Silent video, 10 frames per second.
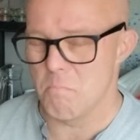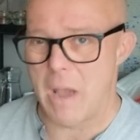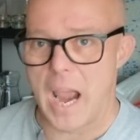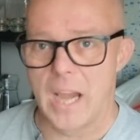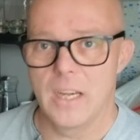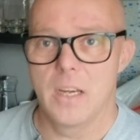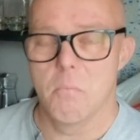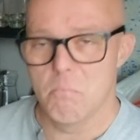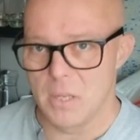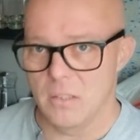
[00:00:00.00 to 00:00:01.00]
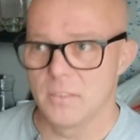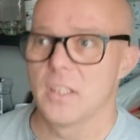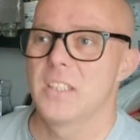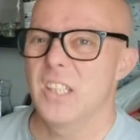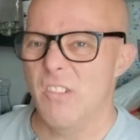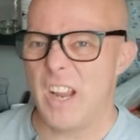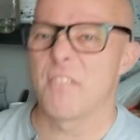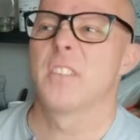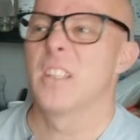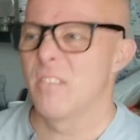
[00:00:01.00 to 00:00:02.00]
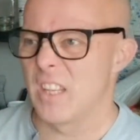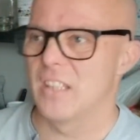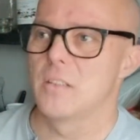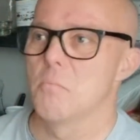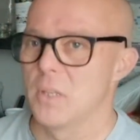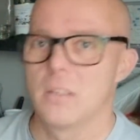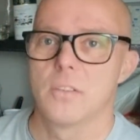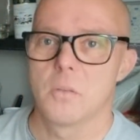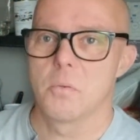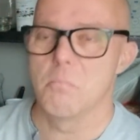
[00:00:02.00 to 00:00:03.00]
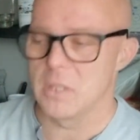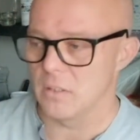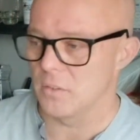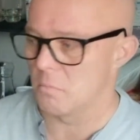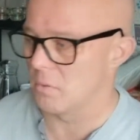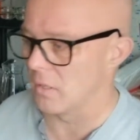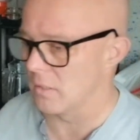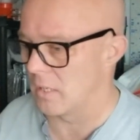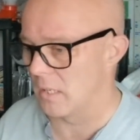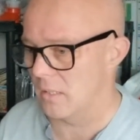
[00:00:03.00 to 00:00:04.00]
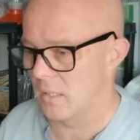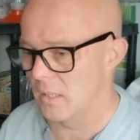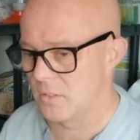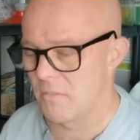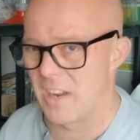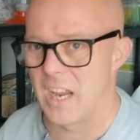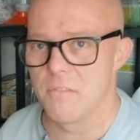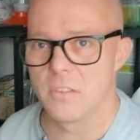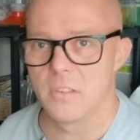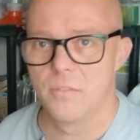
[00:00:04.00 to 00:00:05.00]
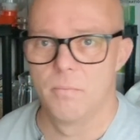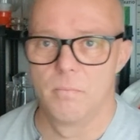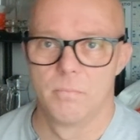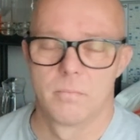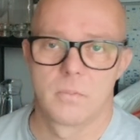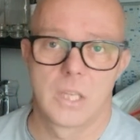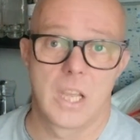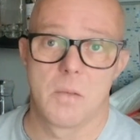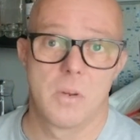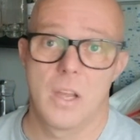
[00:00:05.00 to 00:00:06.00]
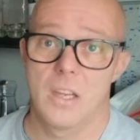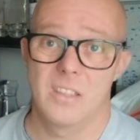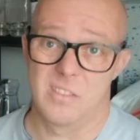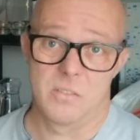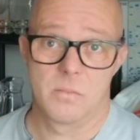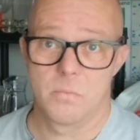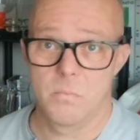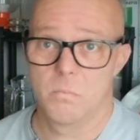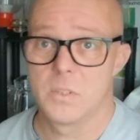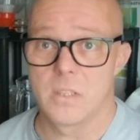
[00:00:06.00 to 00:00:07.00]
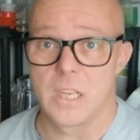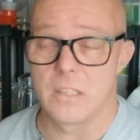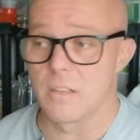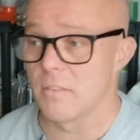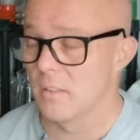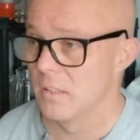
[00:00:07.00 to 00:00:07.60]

like mining and building. It's a grafting thing to build up and survival game. It was addictive.